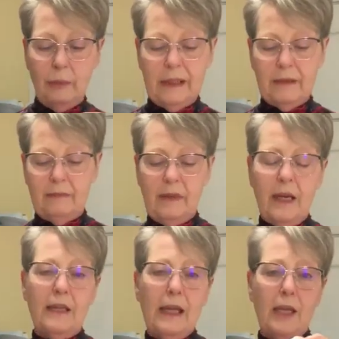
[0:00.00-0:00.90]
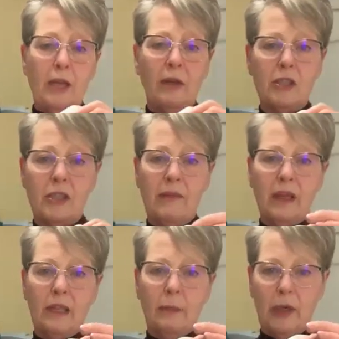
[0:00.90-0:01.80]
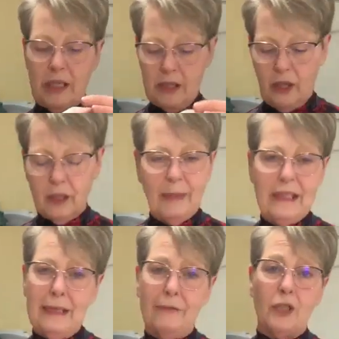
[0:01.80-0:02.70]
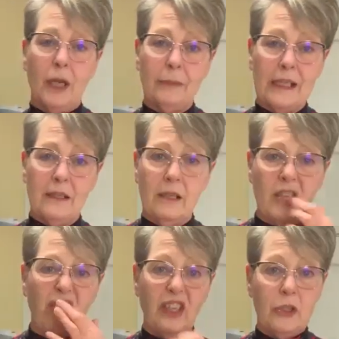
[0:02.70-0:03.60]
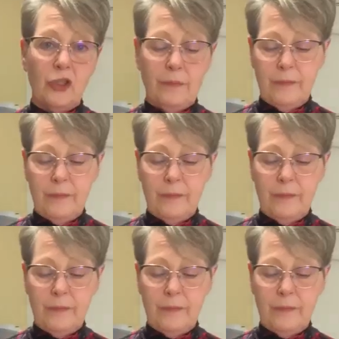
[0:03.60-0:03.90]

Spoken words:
But aren't they cute? I just haven't got the bodies on them. I didn't have time last night to finish.